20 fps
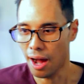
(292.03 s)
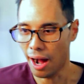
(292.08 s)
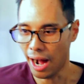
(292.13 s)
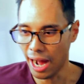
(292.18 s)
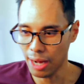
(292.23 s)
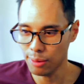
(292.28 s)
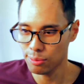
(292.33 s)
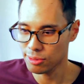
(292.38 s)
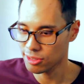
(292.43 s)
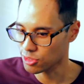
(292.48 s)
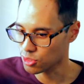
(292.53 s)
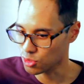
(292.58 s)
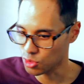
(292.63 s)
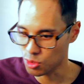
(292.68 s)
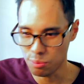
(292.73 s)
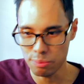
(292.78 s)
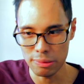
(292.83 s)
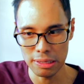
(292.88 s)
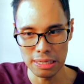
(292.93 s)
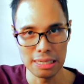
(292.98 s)
I would
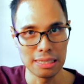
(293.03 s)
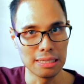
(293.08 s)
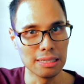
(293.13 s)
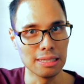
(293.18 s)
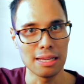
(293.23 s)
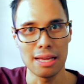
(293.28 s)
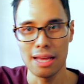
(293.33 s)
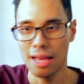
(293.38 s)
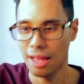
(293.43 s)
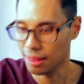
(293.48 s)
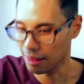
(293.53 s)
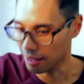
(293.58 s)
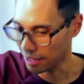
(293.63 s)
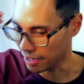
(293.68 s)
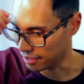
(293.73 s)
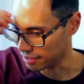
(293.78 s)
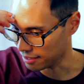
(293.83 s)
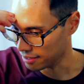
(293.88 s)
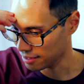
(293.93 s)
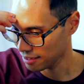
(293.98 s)
zoom in
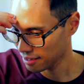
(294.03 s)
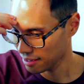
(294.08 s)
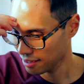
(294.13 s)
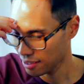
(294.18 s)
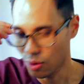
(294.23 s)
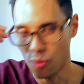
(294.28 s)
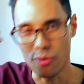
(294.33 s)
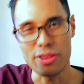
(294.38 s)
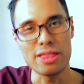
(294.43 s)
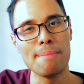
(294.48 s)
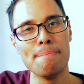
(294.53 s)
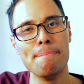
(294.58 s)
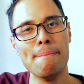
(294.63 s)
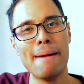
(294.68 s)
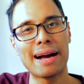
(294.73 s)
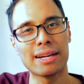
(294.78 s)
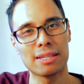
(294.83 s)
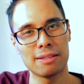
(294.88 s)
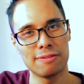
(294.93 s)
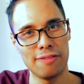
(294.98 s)
like with a
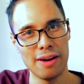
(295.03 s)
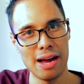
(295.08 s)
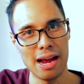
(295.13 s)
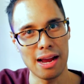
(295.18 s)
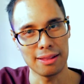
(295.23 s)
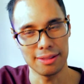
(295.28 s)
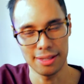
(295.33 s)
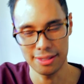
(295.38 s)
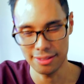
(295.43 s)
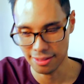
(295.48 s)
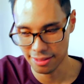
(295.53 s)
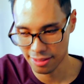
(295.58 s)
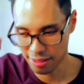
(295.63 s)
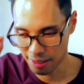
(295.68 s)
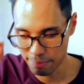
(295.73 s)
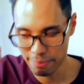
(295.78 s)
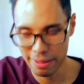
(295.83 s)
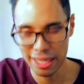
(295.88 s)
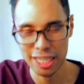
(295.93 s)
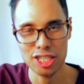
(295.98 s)
magnifying lens
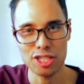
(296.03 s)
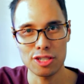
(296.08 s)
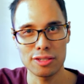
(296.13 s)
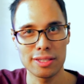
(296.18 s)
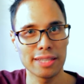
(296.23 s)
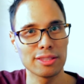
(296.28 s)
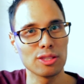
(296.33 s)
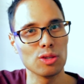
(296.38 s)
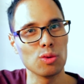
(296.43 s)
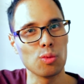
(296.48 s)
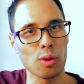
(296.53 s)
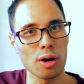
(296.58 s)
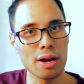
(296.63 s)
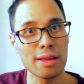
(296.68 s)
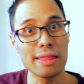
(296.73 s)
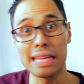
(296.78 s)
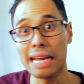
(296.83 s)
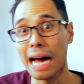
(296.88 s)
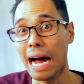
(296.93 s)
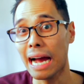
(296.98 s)
to make sure that the
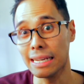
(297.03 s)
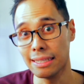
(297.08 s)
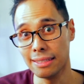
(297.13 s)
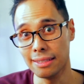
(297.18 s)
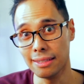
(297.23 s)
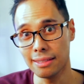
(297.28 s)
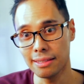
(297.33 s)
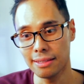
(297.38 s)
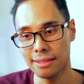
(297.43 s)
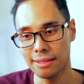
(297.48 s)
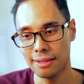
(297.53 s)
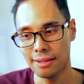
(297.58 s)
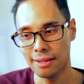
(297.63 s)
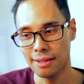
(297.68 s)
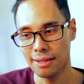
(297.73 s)
work that I did